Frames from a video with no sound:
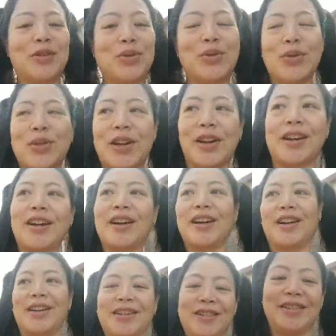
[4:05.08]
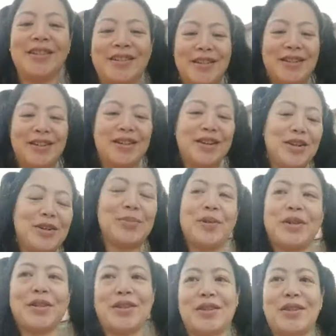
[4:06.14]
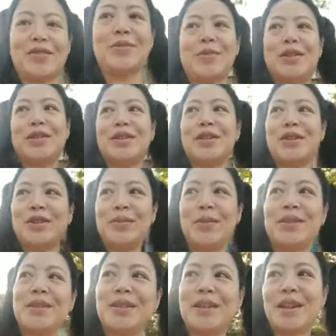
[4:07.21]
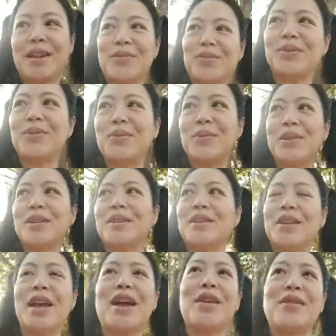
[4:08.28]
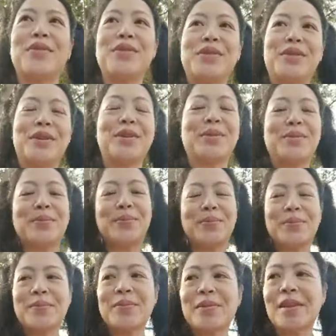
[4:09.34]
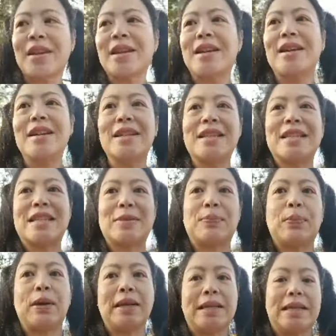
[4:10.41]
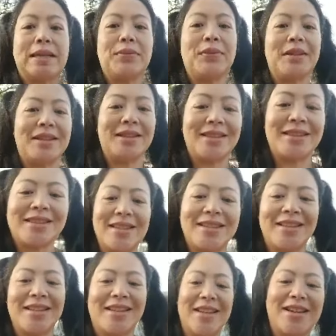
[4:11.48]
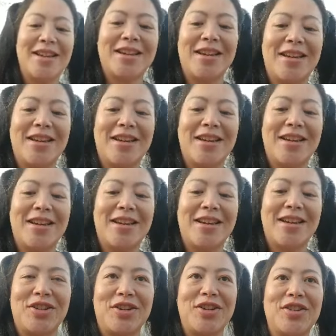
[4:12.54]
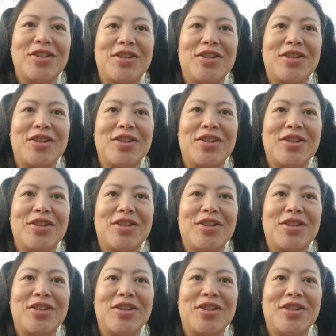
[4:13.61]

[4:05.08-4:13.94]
all that hard, but you just have to be a little bit careful when you have some spiky ones. And I'll show you some